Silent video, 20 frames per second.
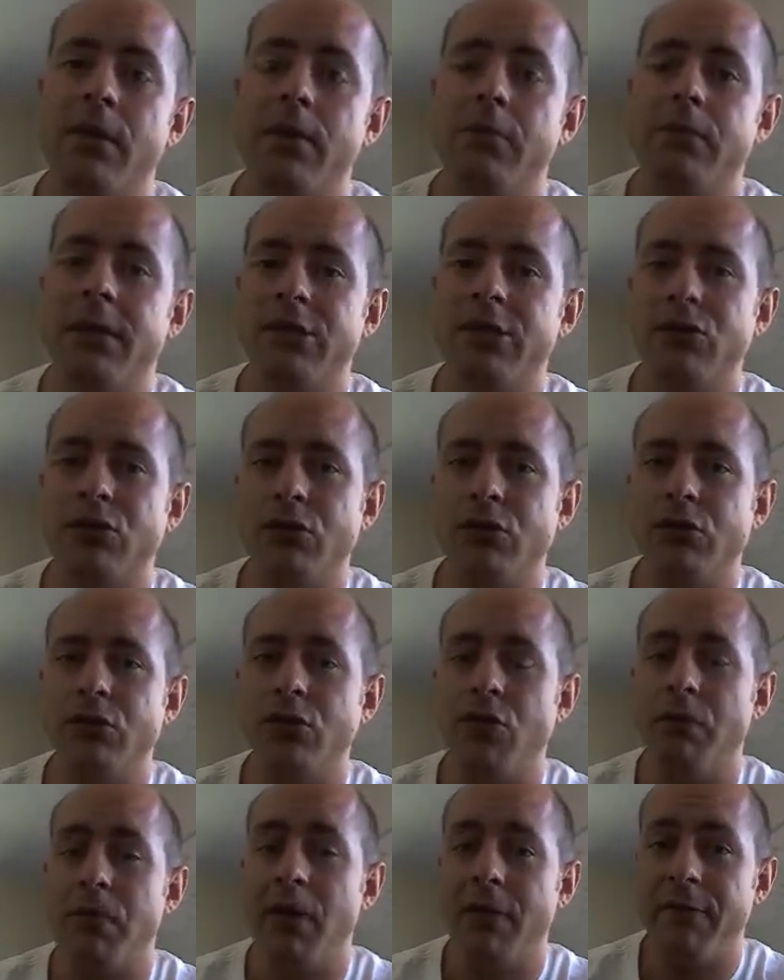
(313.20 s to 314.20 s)
make sure that
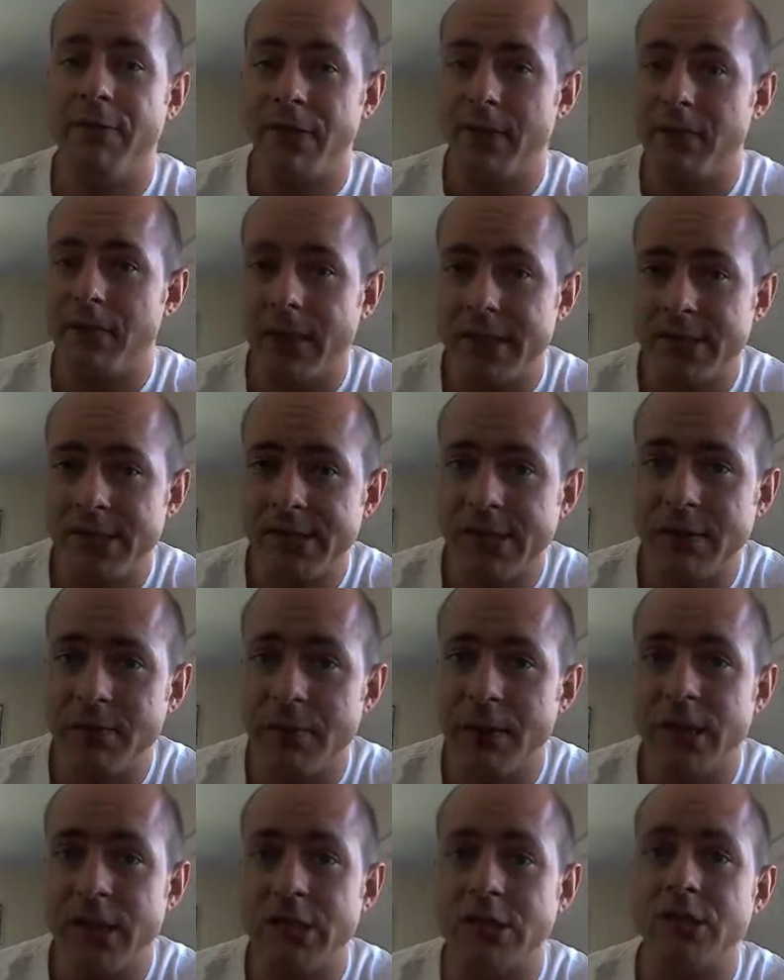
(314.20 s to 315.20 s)
you're puffing and panting,
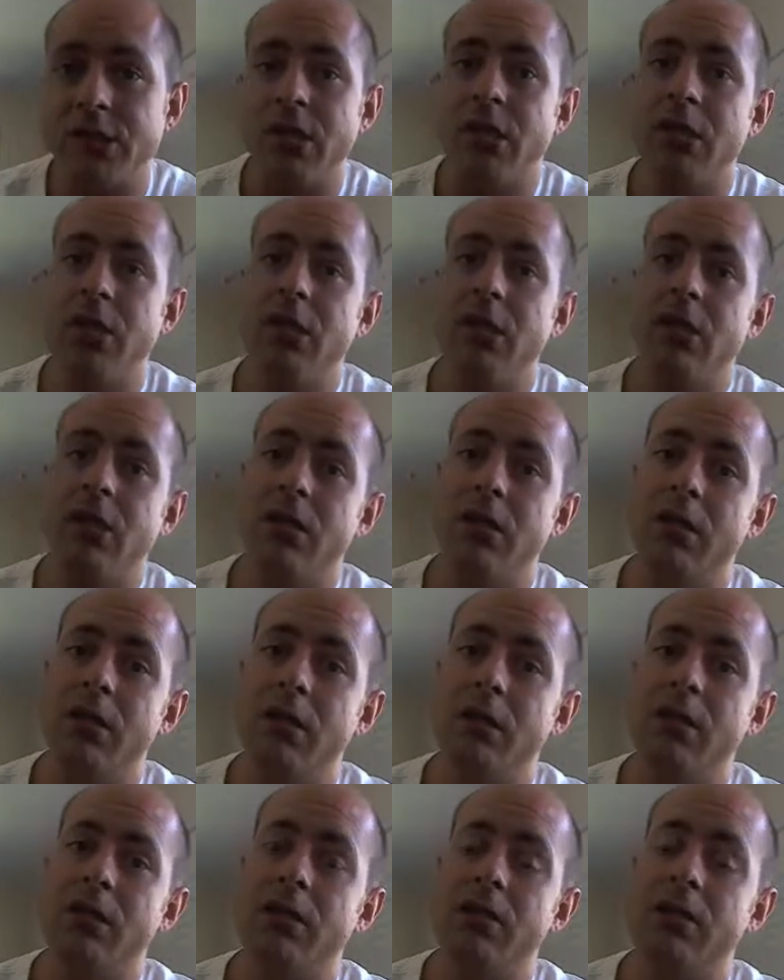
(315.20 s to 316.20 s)
because
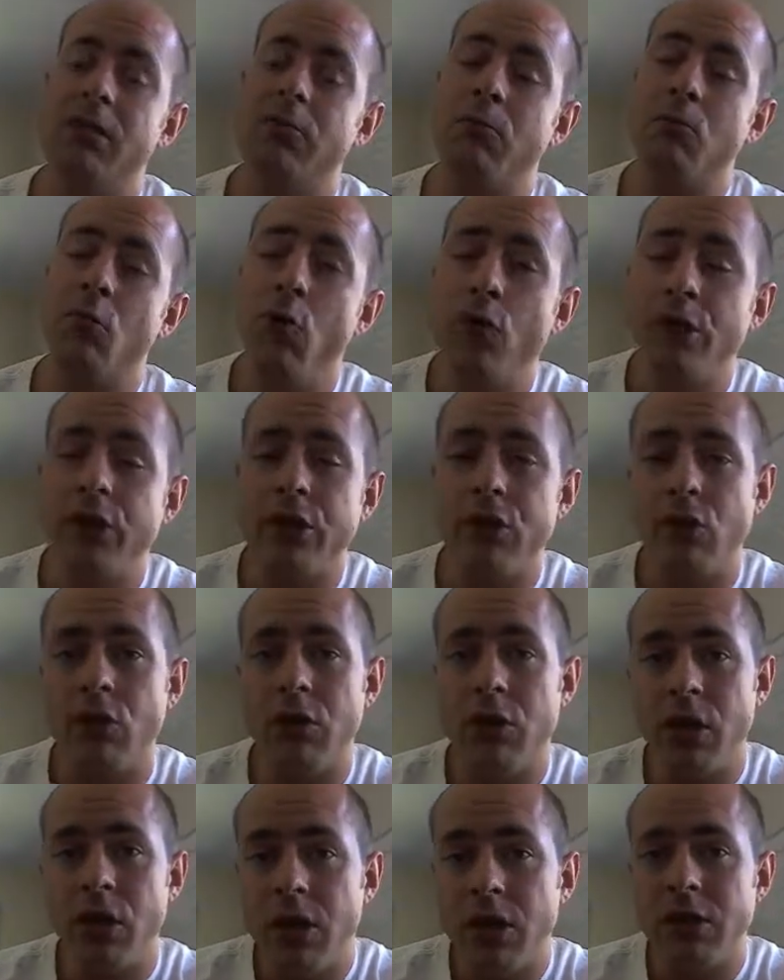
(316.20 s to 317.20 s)
the more that your
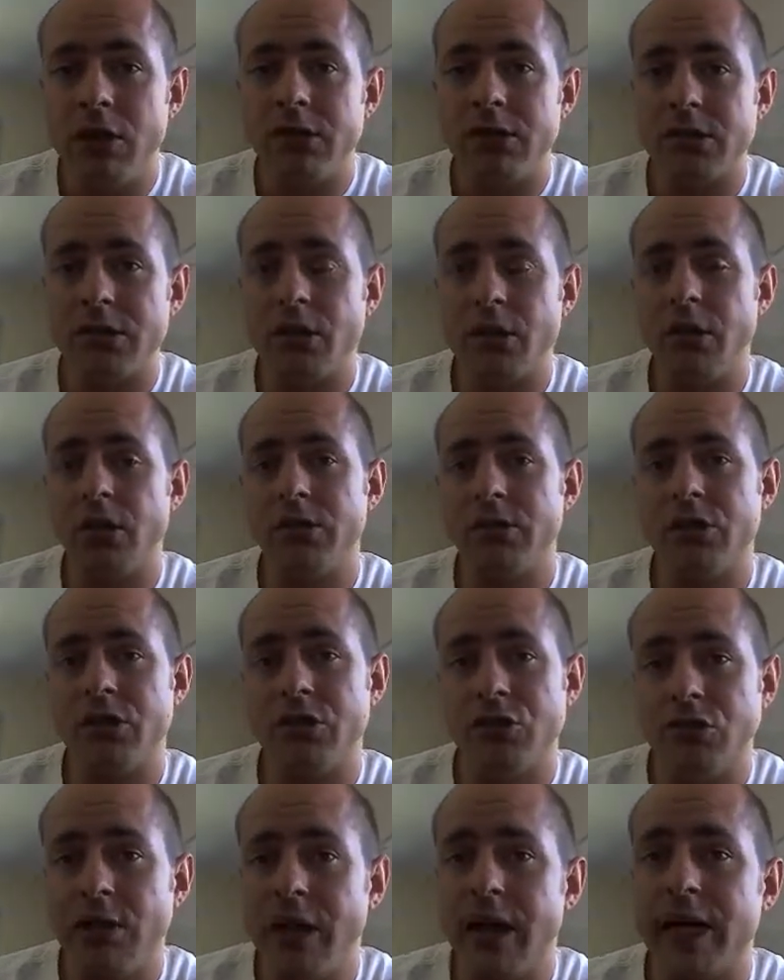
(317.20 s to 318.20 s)
lungs are
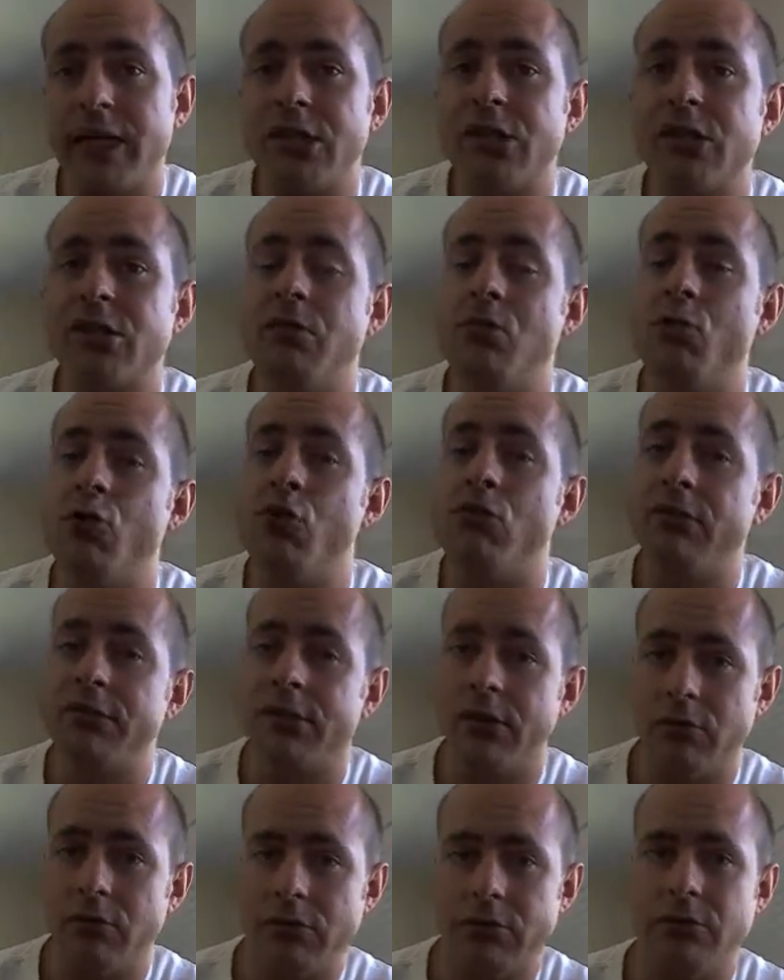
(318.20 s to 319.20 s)
stretched, the more
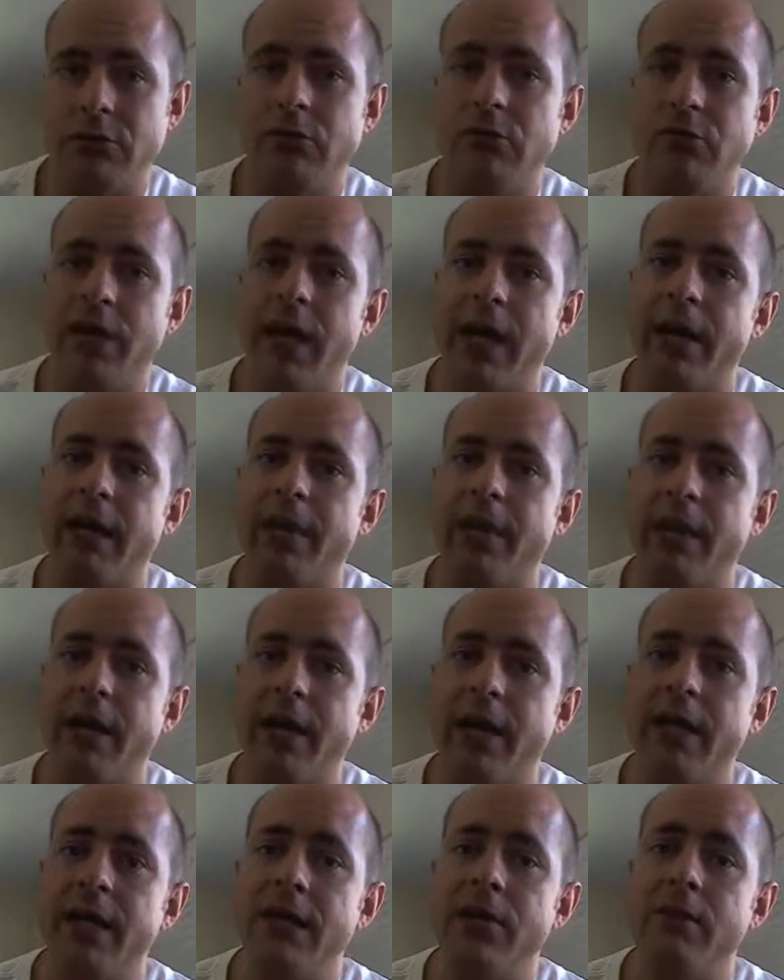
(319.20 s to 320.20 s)
results that you'll get.
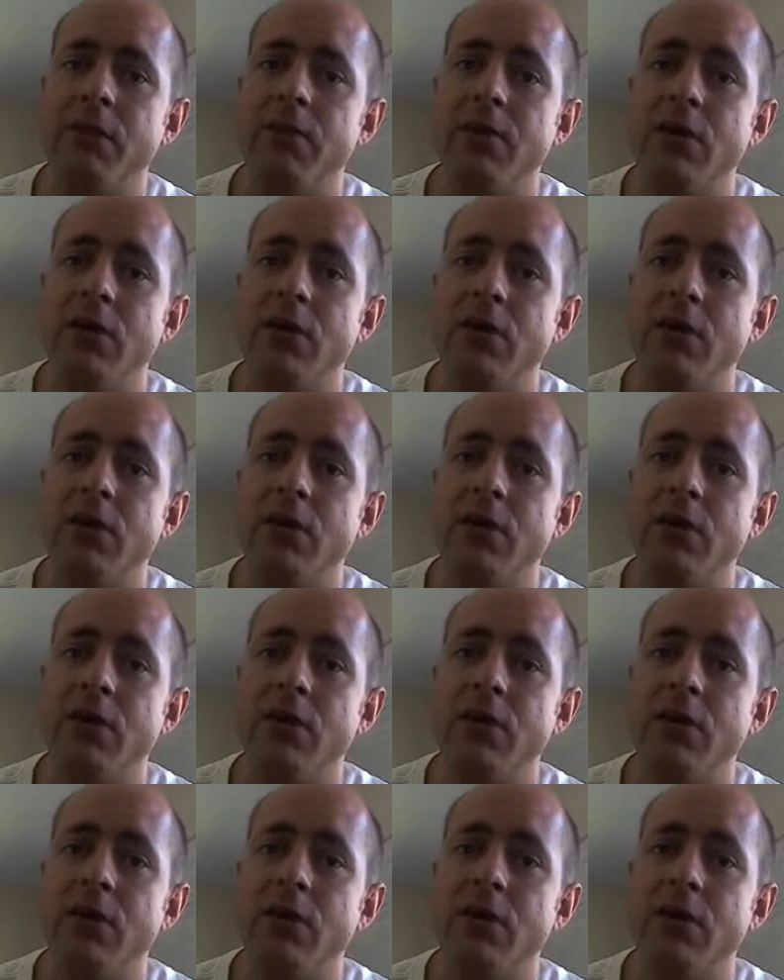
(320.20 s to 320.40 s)
Okay,